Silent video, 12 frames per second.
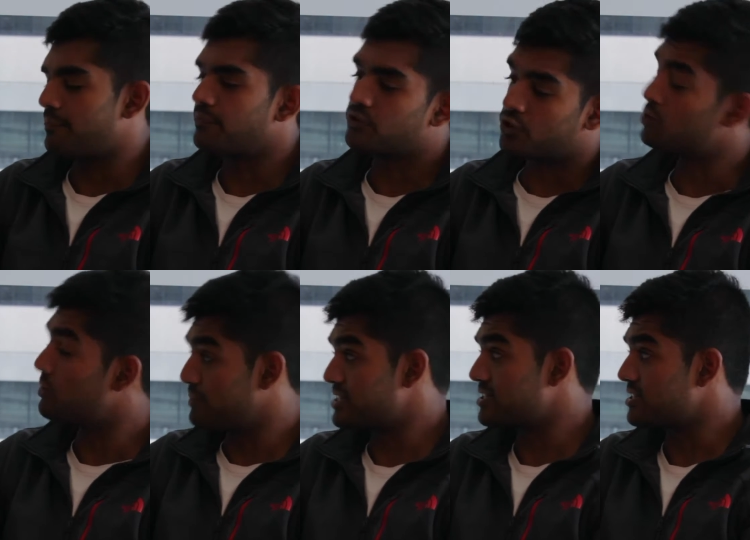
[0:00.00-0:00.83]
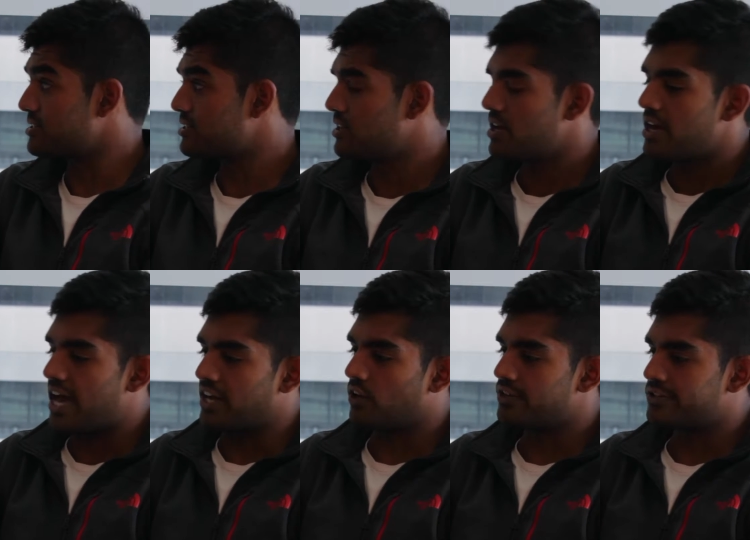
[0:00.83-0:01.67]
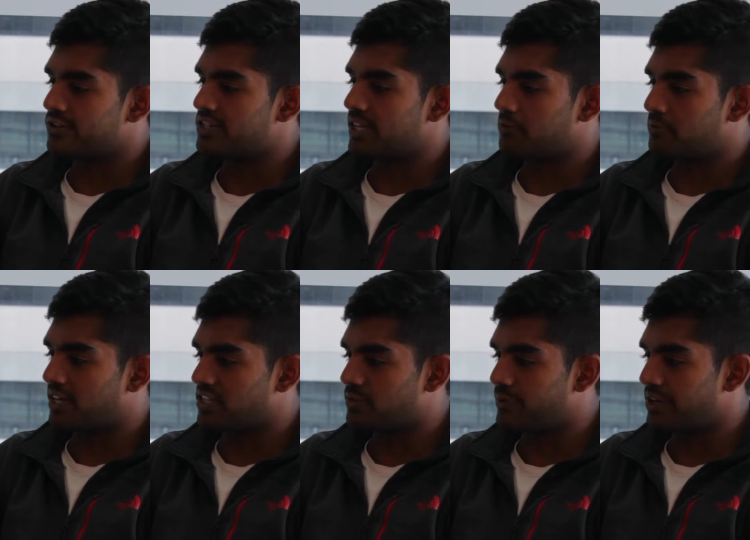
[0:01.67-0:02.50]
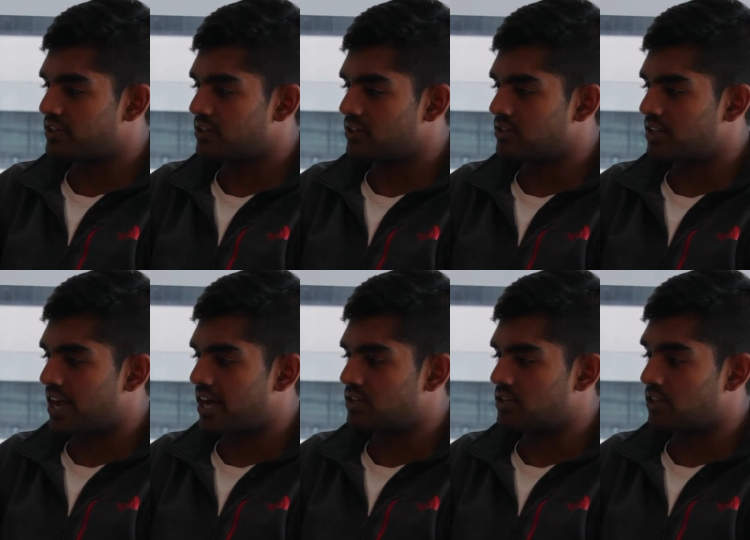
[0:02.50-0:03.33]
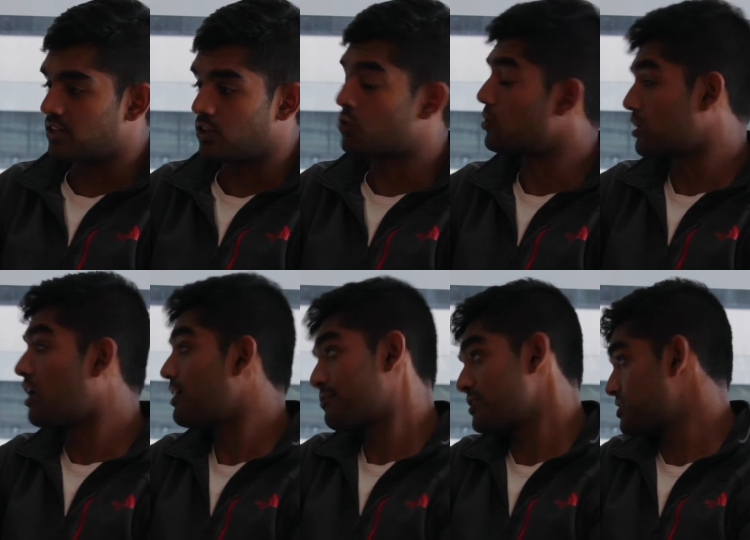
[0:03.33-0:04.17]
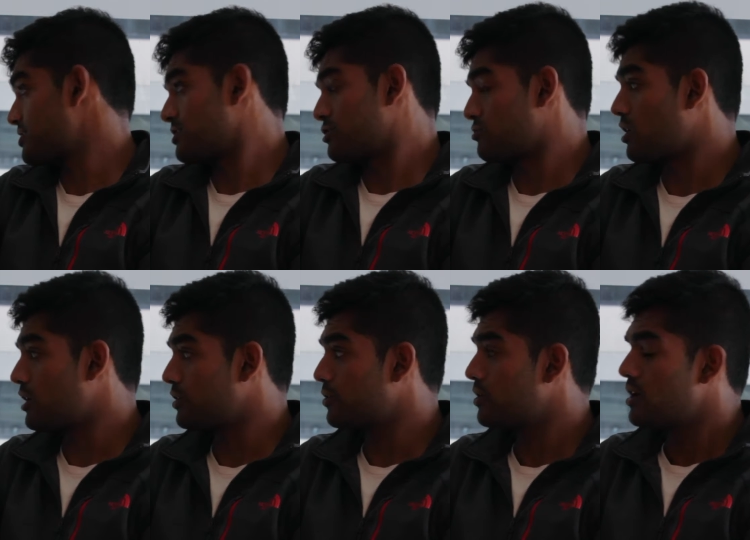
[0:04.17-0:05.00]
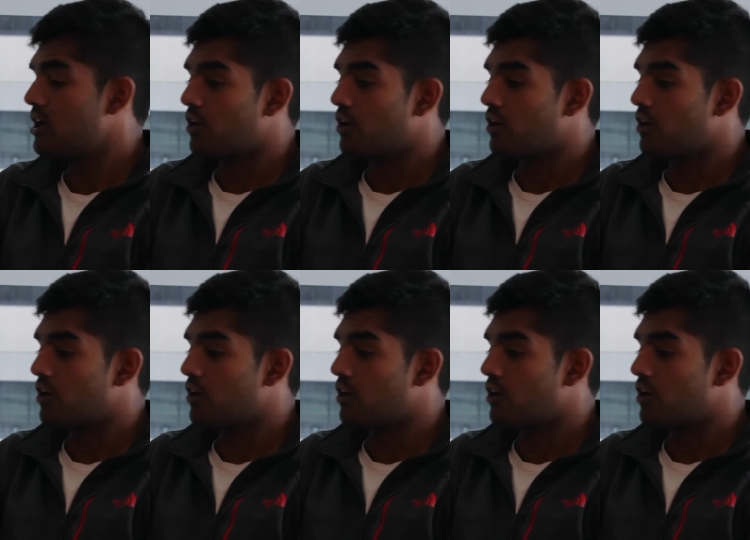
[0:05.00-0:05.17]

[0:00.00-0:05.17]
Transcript: to a business, and also some of my experiences at local conferences in Toronto,